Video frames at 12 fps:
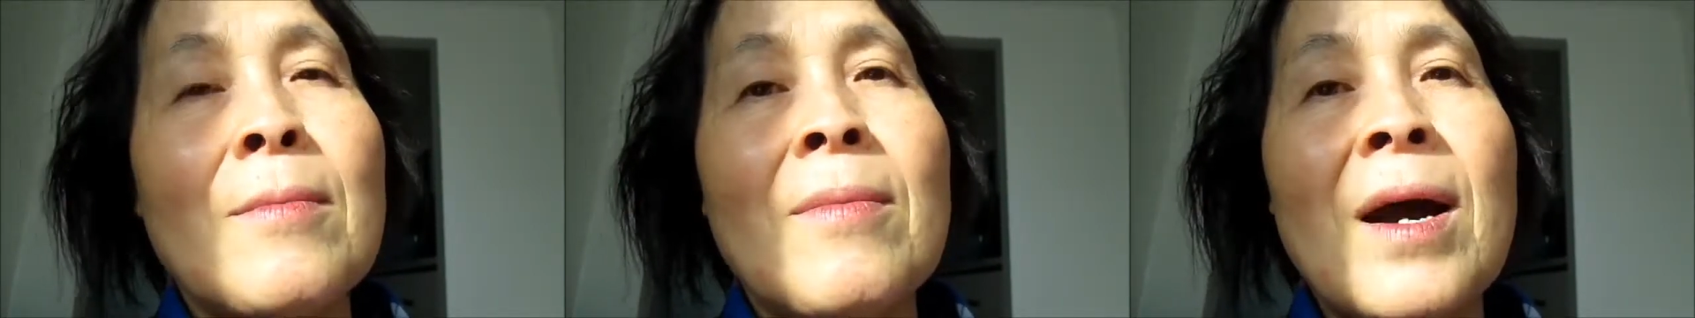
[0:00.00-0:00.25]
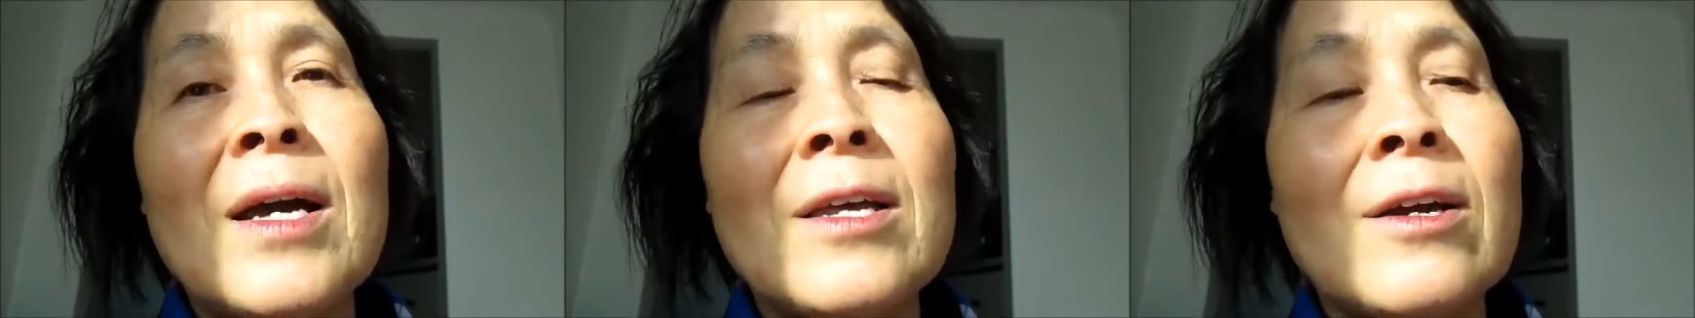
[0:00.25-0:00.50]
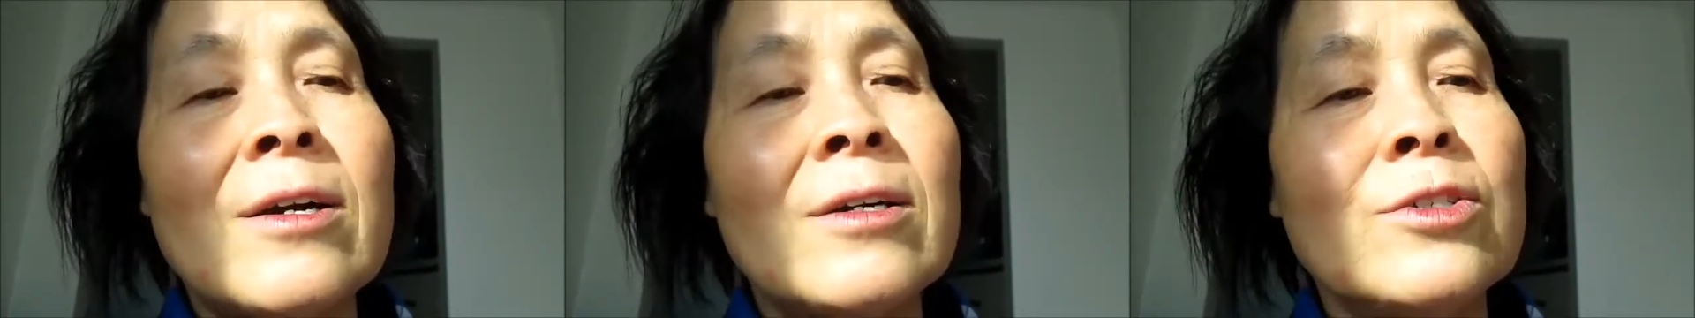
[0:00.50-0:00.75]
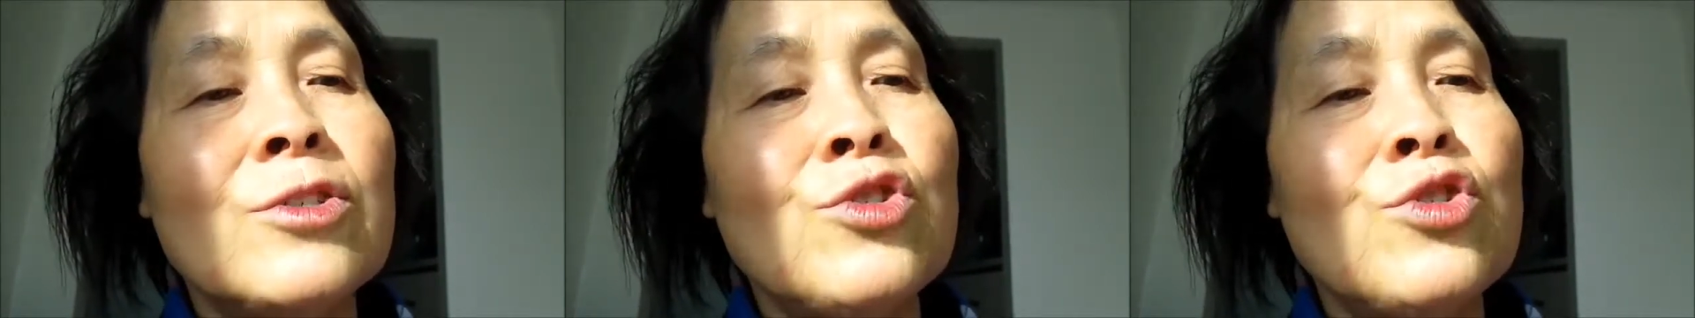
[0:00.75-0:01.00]
By
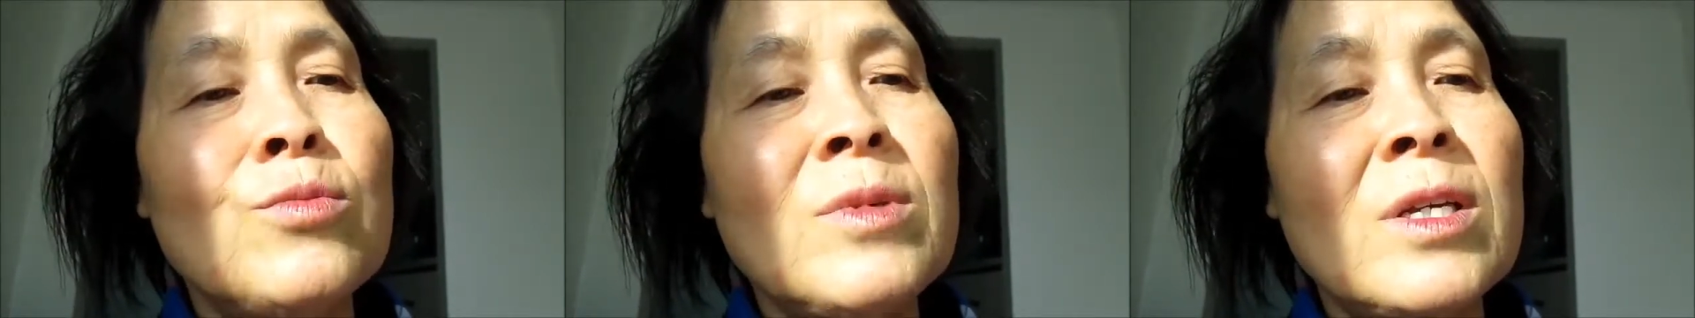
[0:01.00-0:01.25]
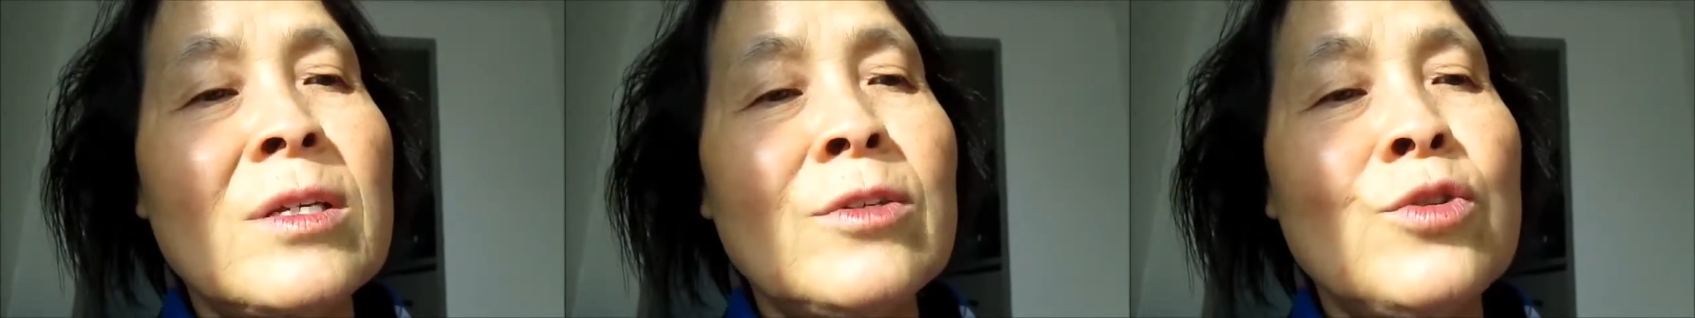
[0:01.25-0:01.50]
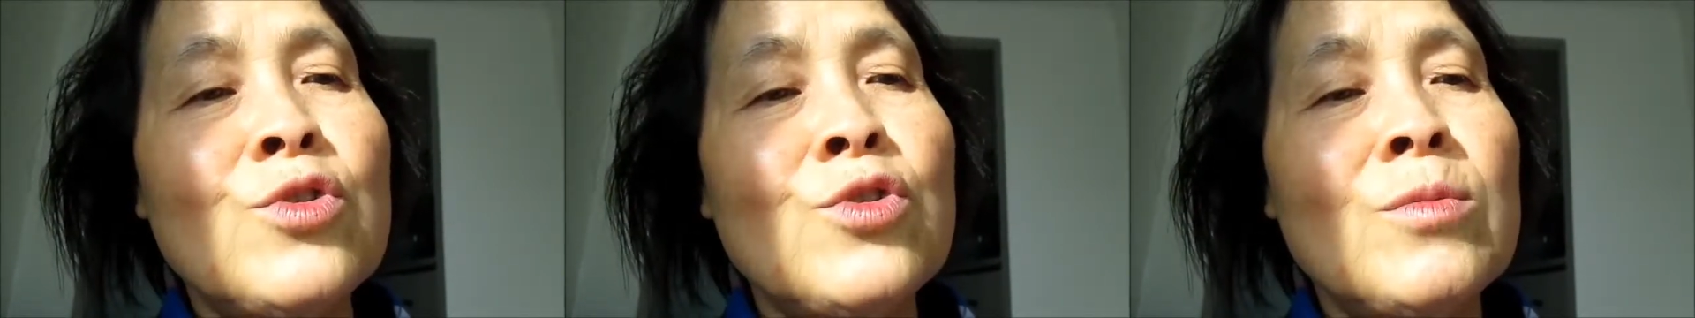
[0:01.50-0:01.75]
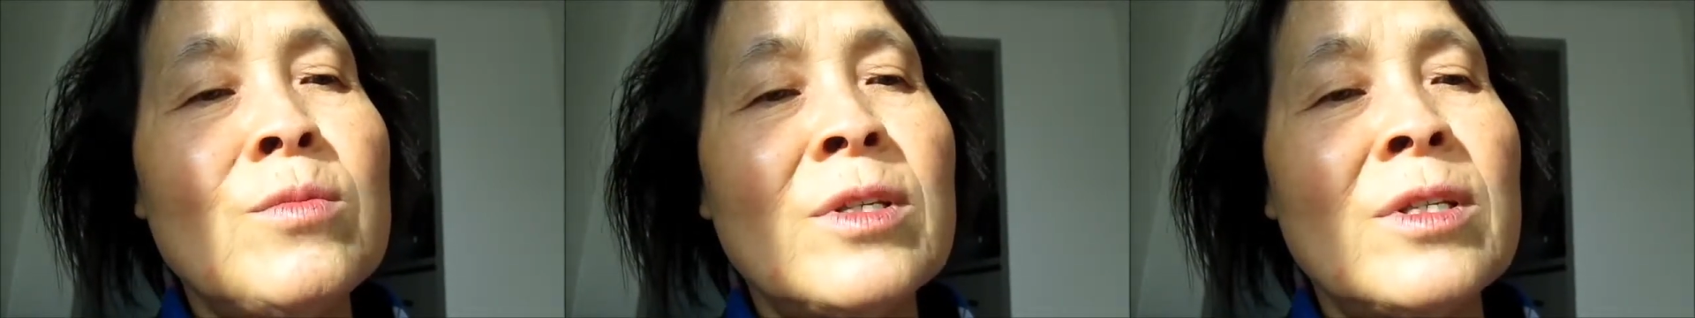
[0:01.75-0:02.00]
assuming
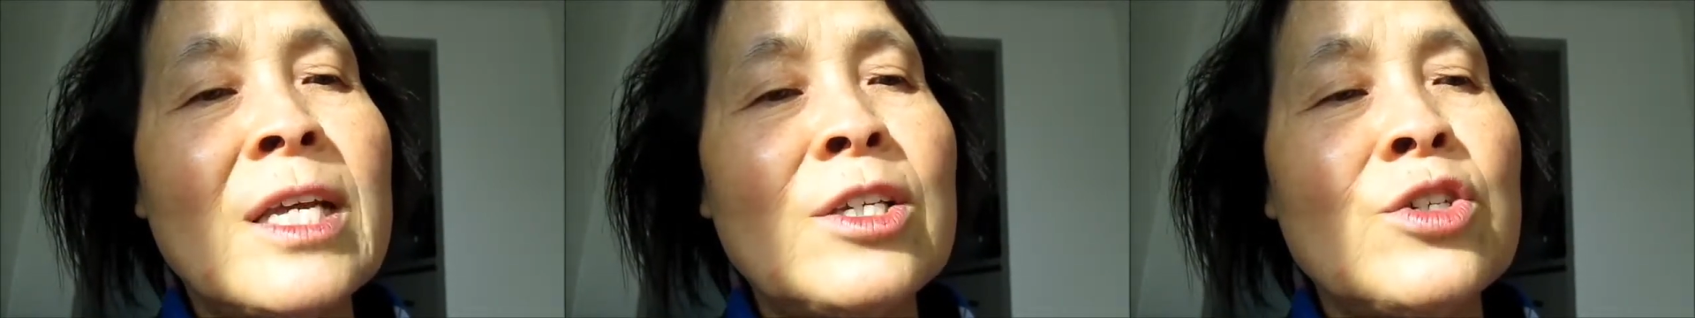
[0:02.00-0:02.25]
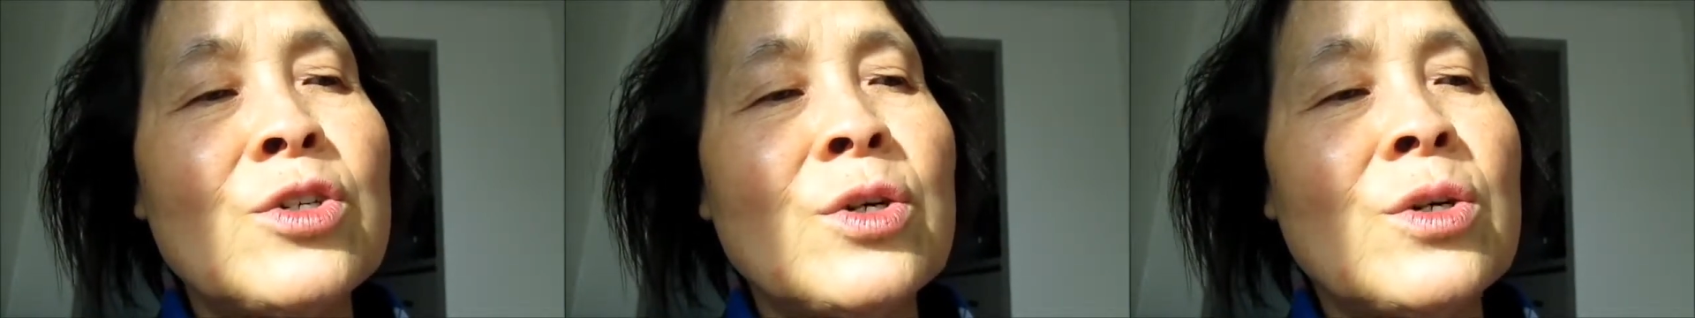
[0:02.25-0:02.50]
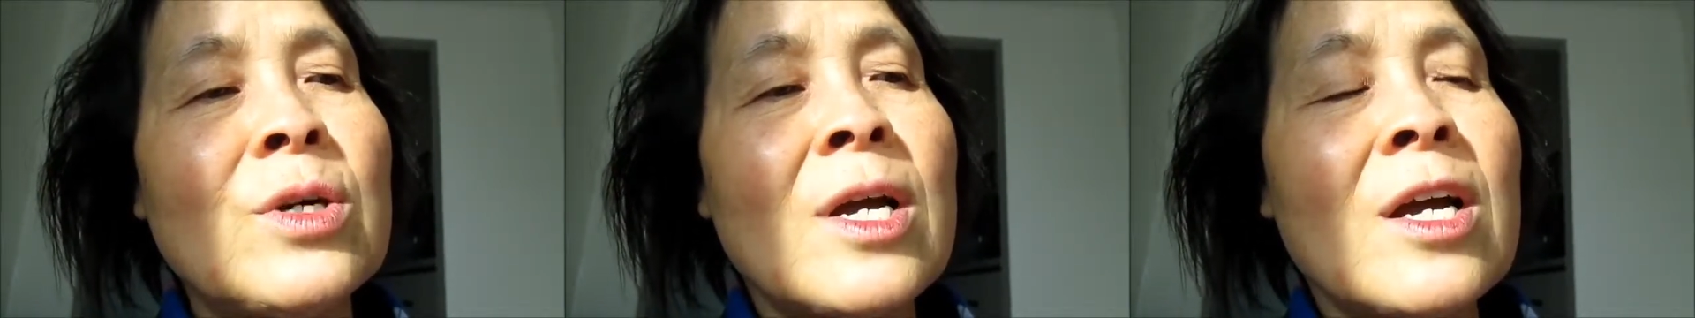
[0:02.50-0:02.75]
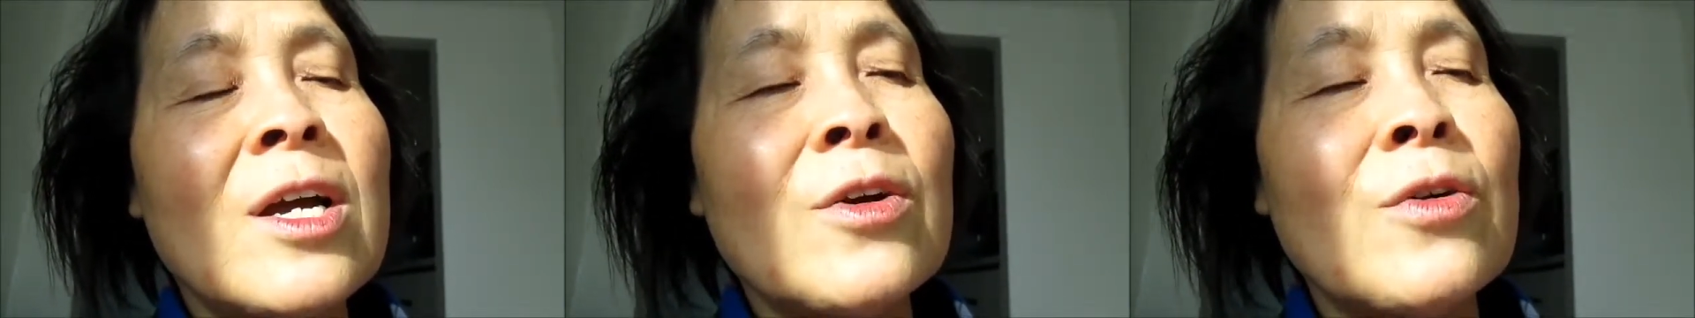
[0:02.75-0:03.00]
human nature,
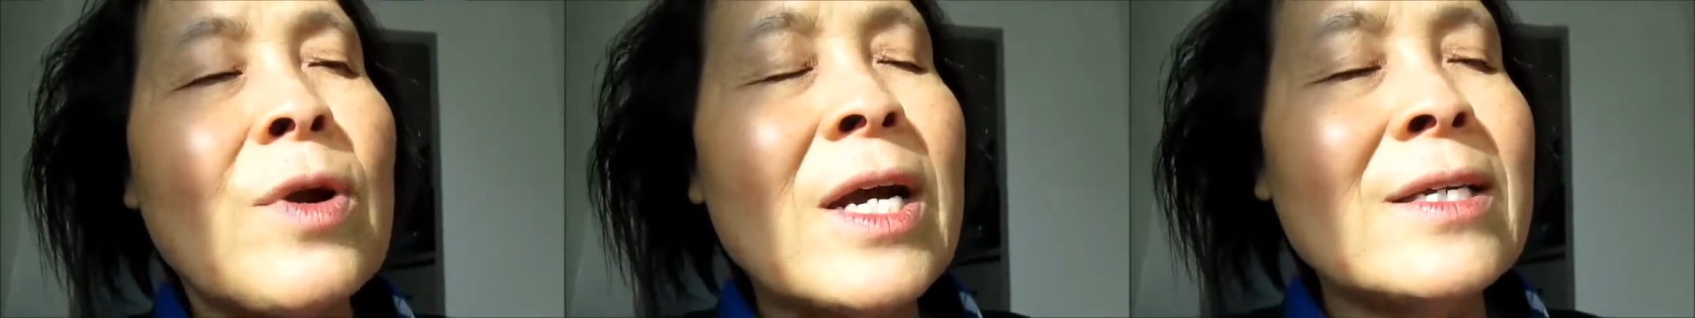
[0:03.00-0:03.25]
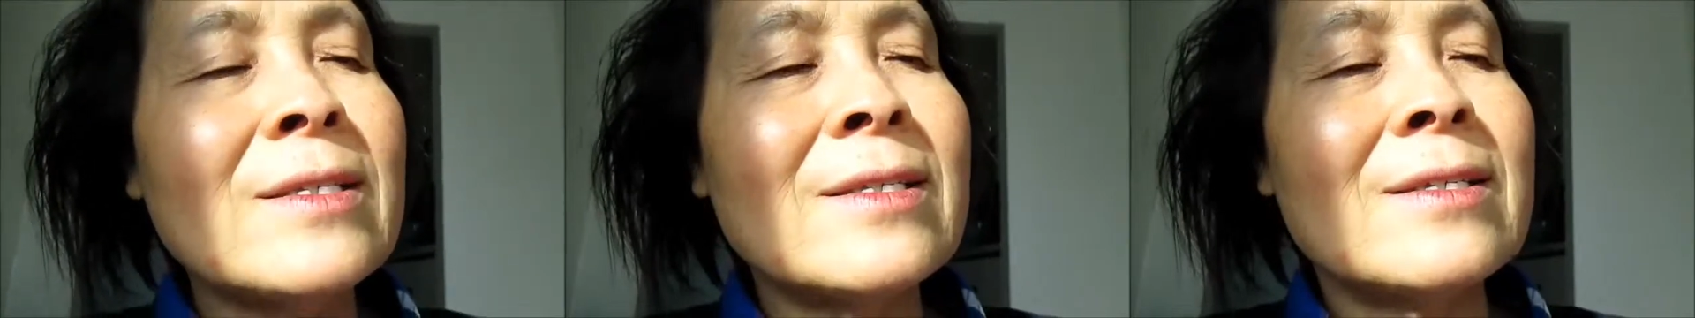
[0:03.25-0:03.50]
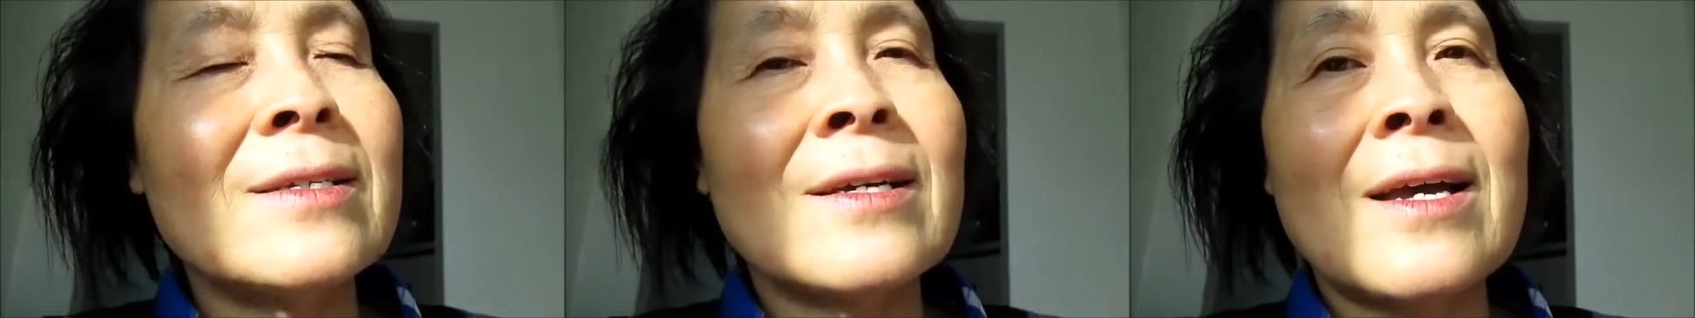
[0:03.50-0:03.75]
Christ